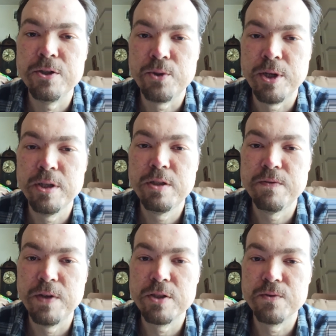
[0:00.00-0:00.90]
Israeli
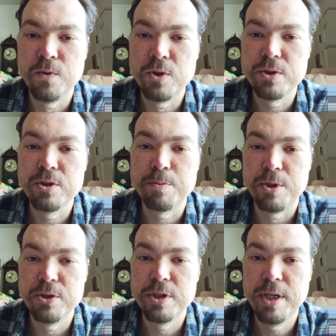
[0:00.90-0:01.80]
Defense Forces
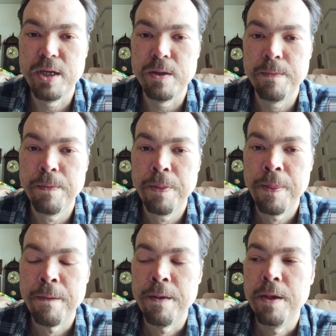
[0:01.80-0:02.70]
personnel.
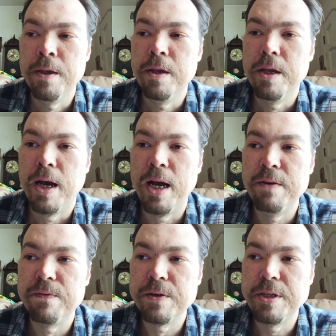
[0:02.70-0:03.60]

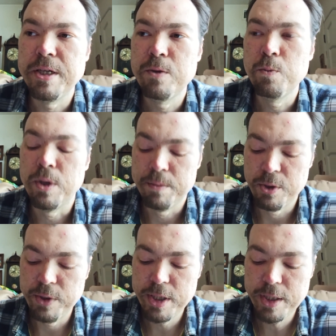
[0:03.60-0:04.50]
I forget, I'm going
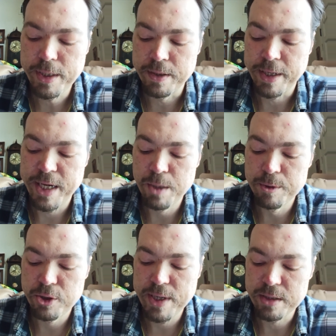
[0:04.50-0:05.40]
to read it again. The
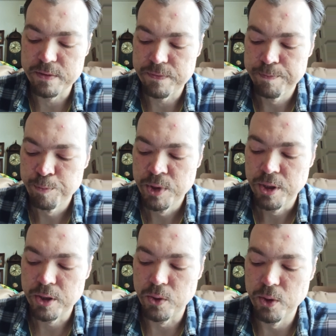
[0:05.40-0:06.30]
Hannibal Directive.
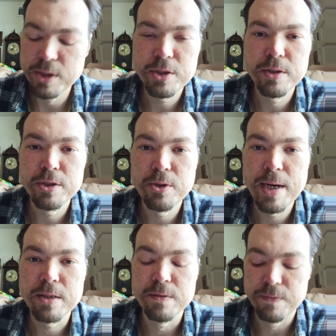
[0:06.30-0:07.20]
According to the
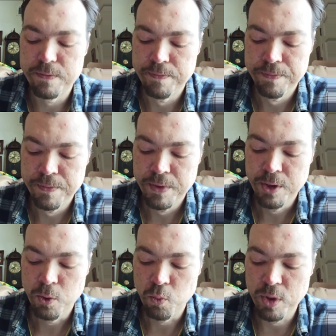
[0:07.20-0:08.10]
directive,
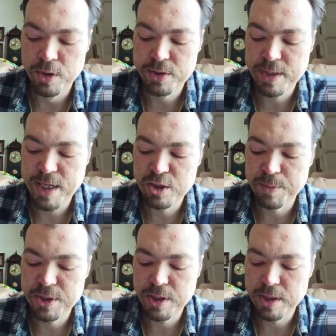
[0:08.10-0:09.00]
once it has
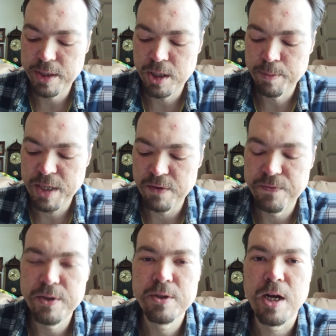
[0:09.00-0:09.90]
been declared by a
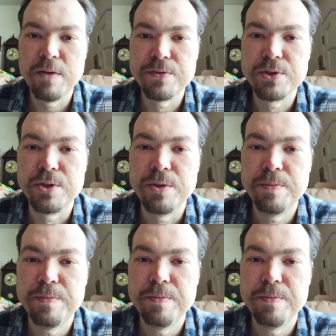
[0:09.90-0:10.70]
field officer,